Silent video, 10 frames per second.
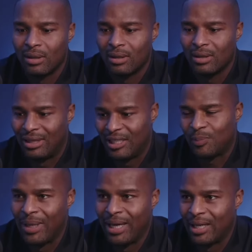this
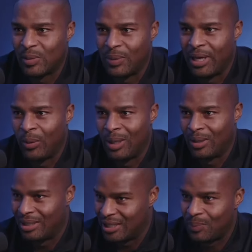player is playing well
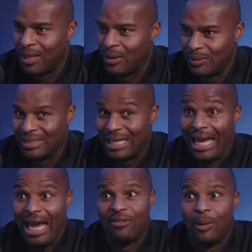or this player is
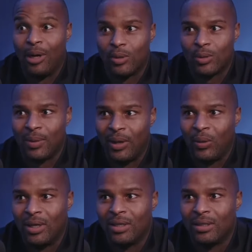like everybody was playing
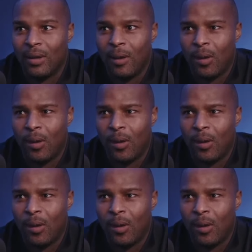well.